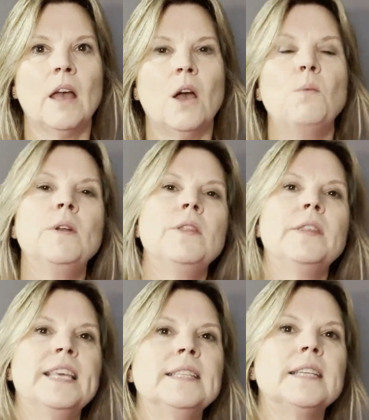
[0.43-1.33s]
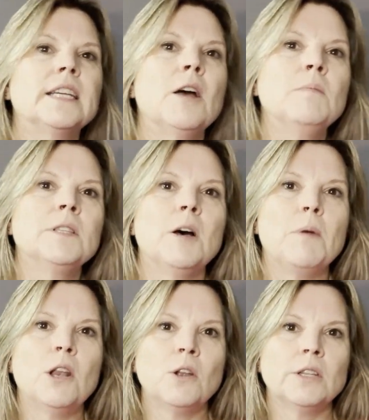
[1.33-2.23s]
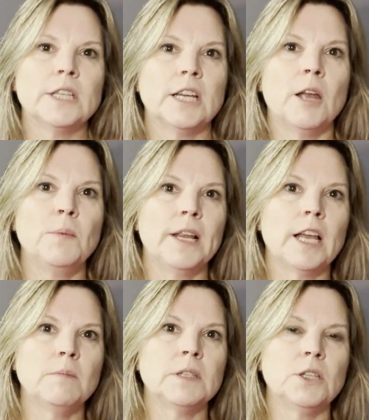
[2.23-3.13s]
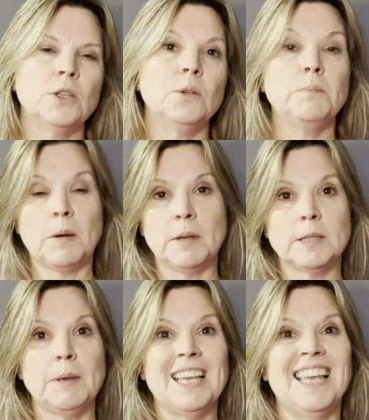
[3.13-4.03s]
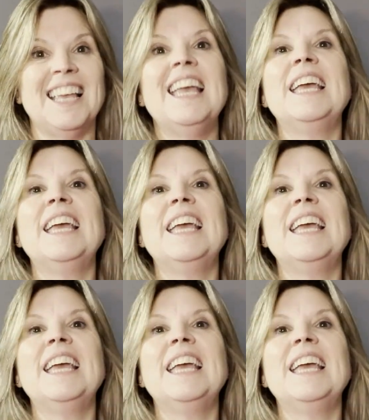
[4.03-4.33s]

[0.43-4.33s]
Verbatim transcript: One of the things that comes up a lot of the time when it comes to public speaking